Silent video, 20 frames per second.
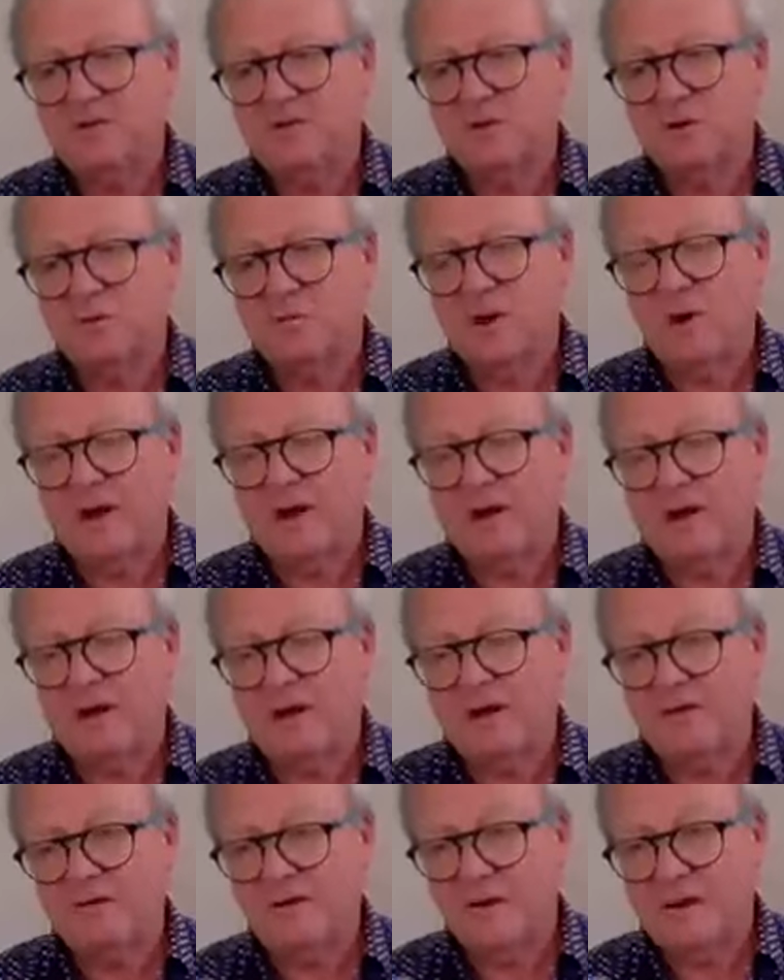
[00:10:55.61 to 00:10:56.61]
into a
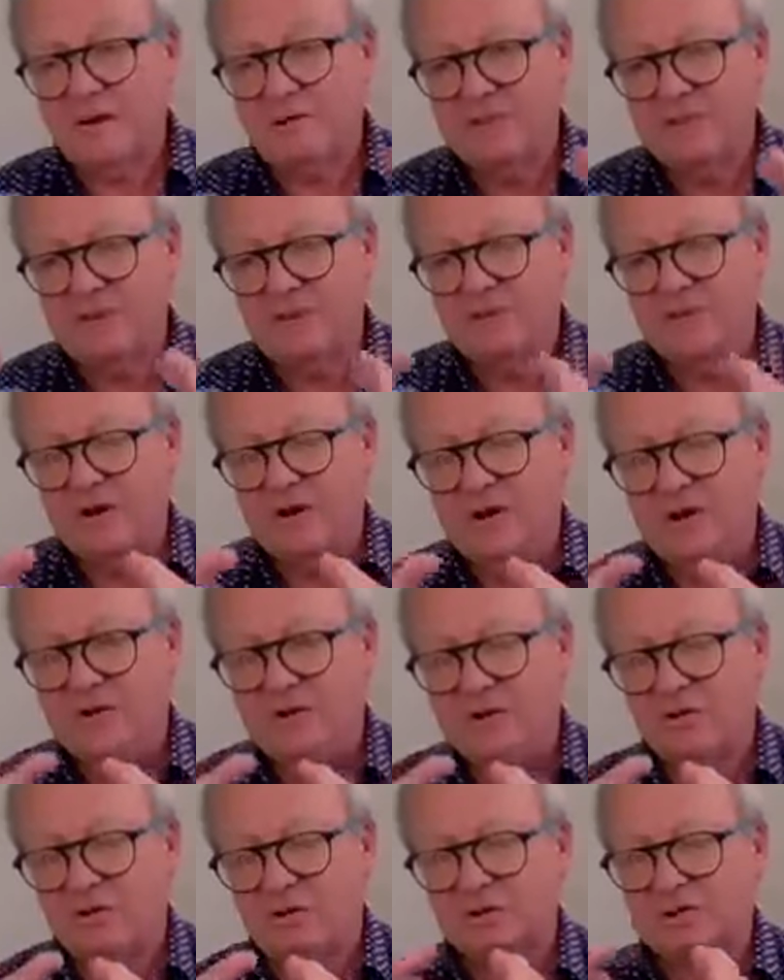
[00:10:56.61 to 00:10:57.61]
wider area, and then you
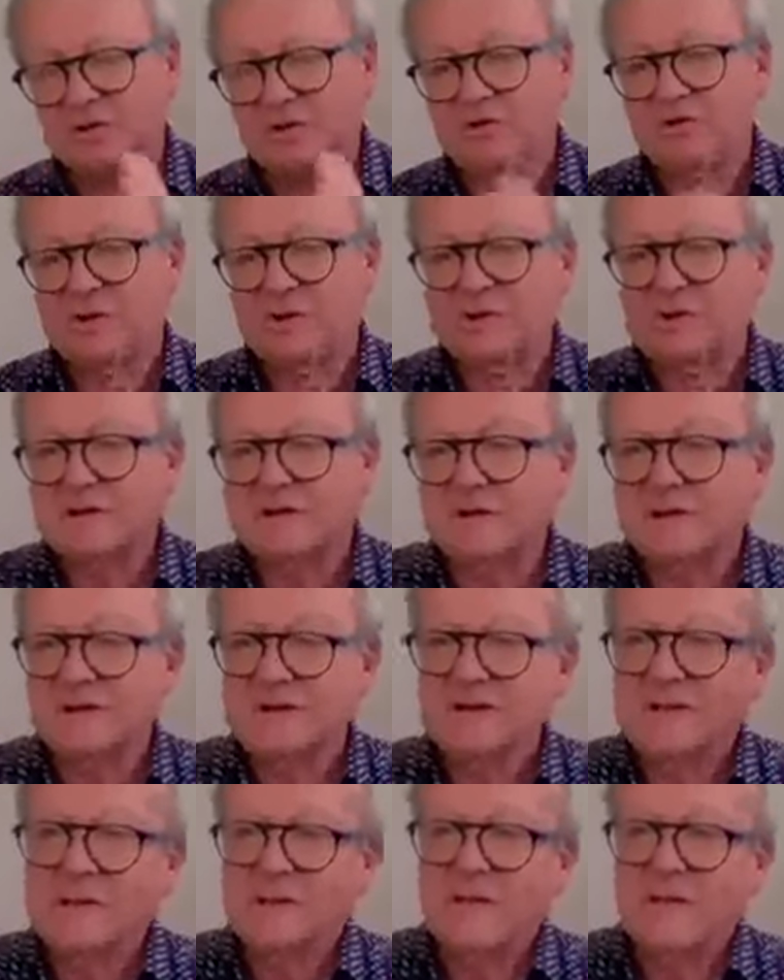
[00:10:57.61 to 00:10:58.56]
need to concentrate it.